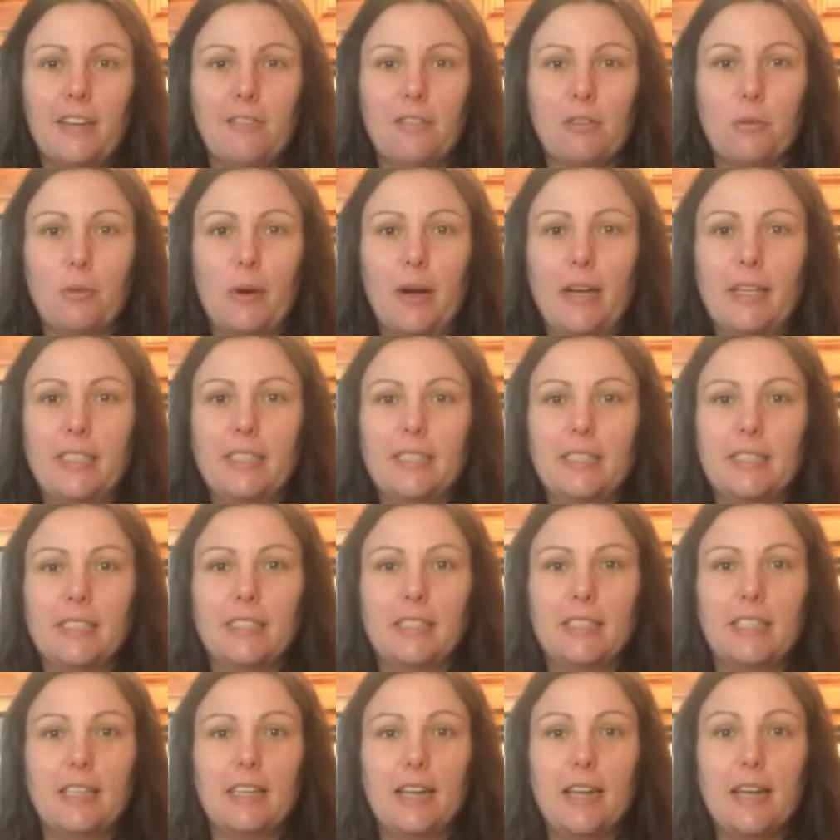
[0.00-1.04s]
everyone!
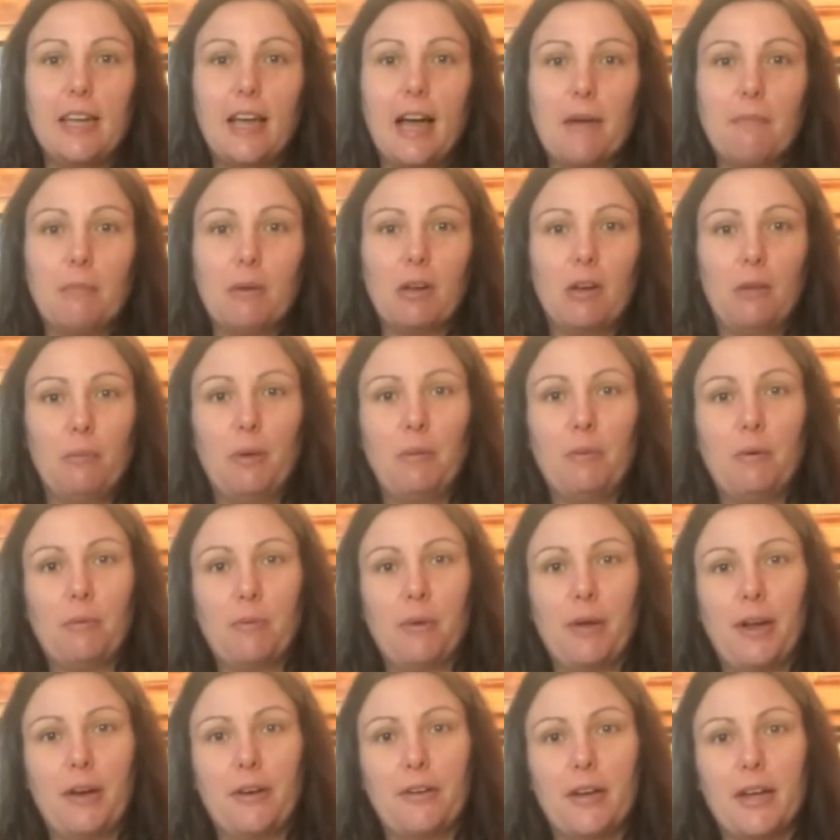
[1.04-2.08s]
Today I'm going to be
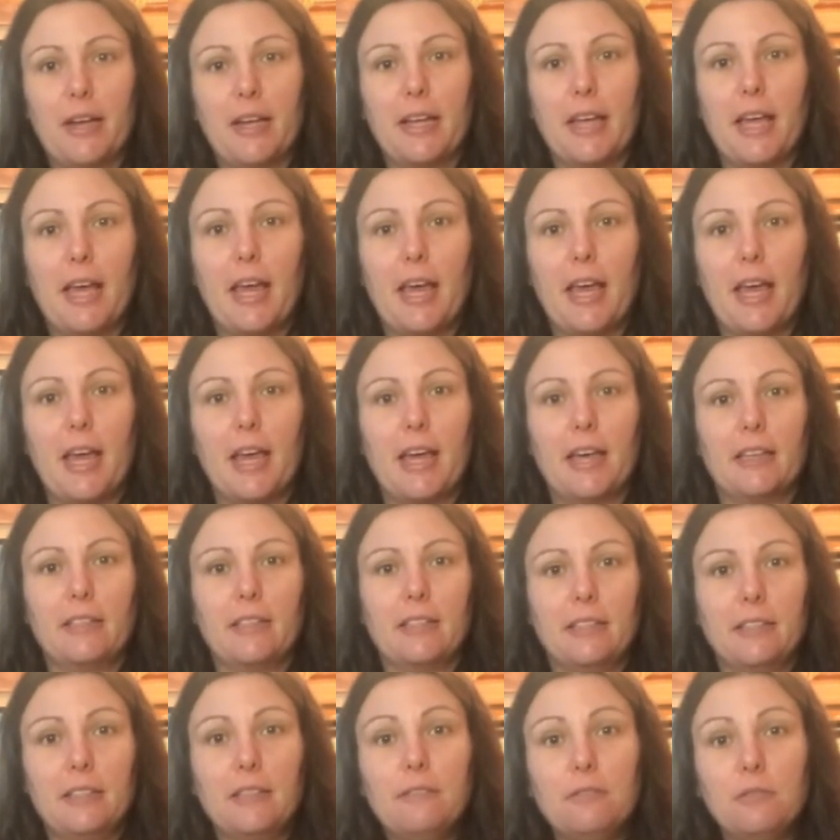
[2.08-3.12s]
preparing a
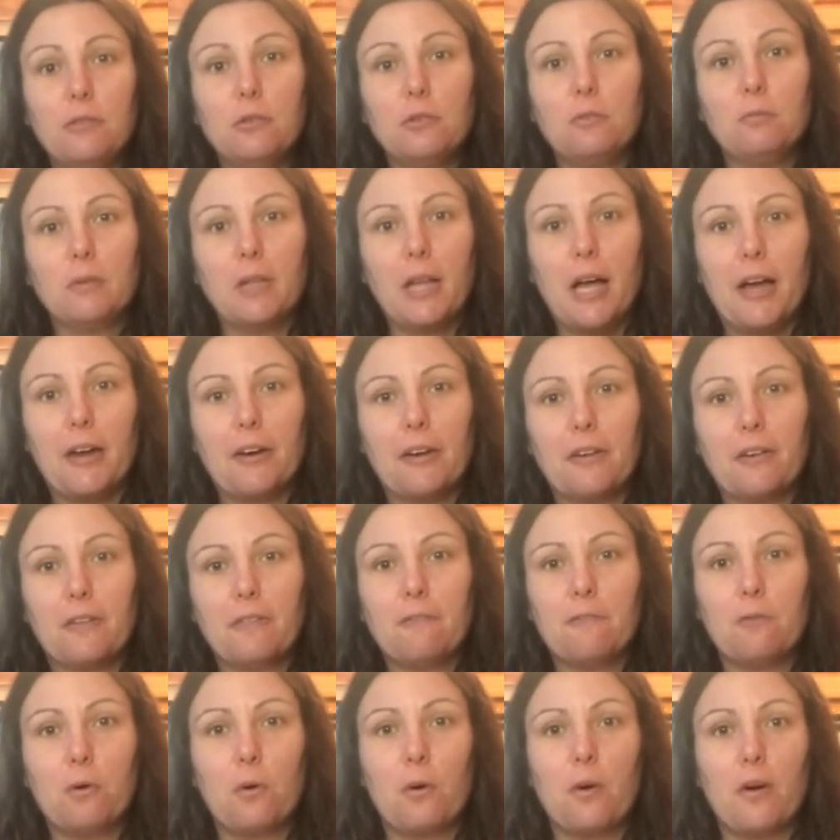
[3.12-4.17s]
seafood platter
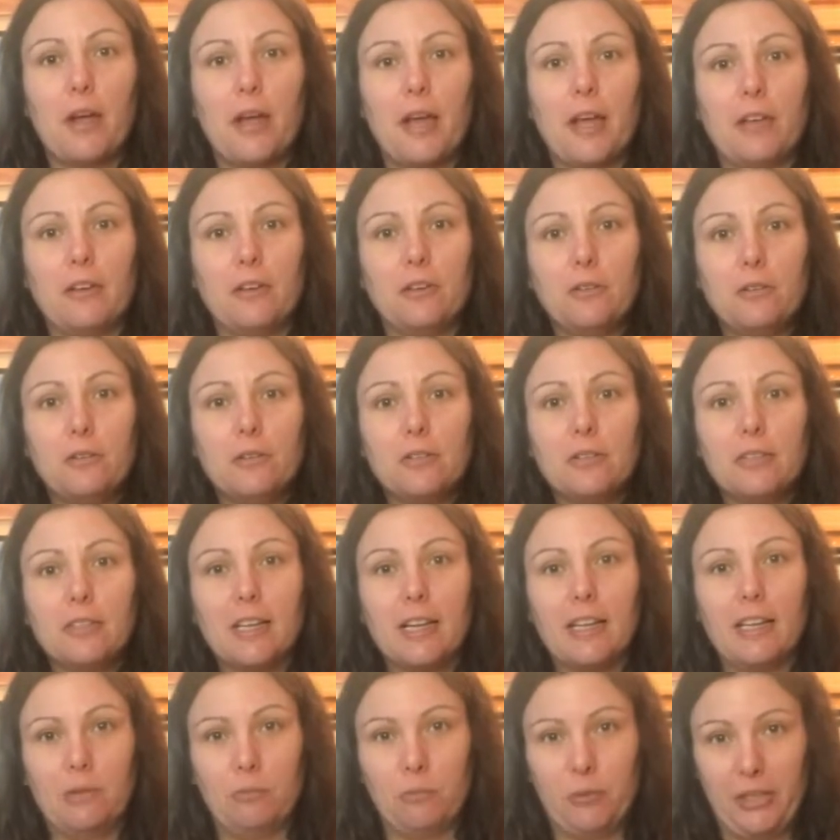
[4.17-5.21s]
for a New Year's
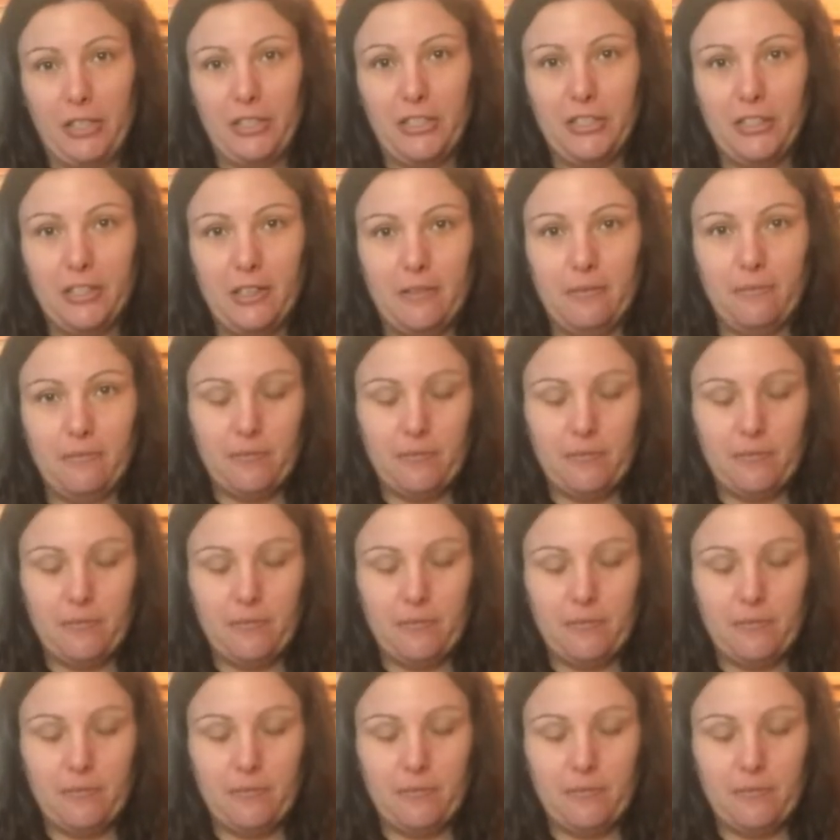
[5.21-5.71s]
celebration.